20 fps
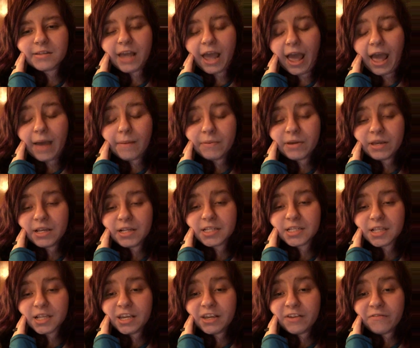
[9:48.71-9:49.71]

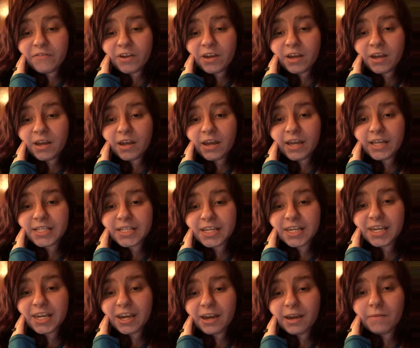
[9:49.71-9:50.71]
Abby's leaving. It's
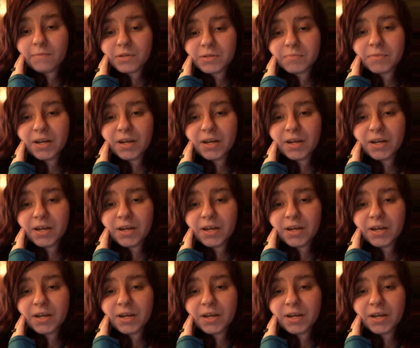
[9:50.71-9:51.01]
Gibbs,